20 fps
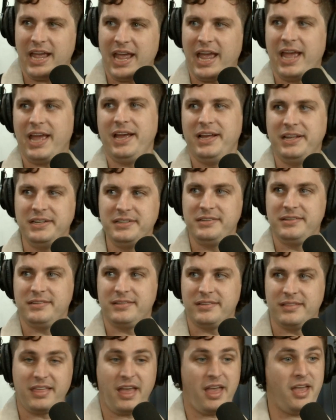And
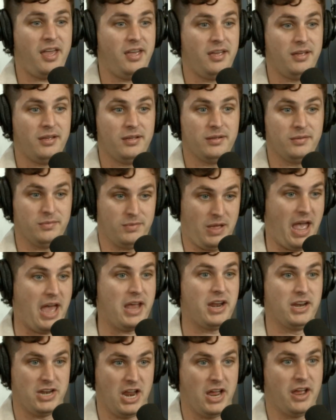they had
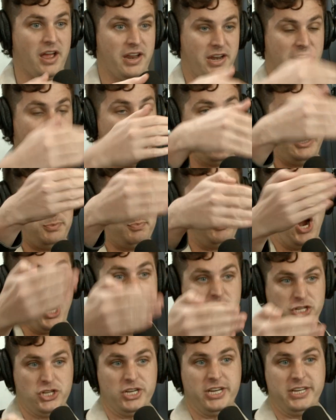a nice
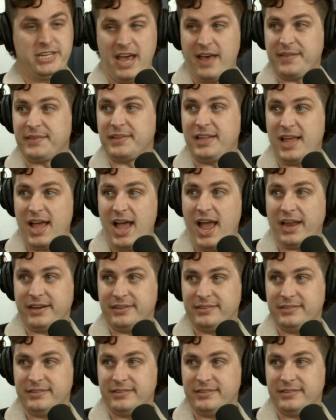progeny down the line.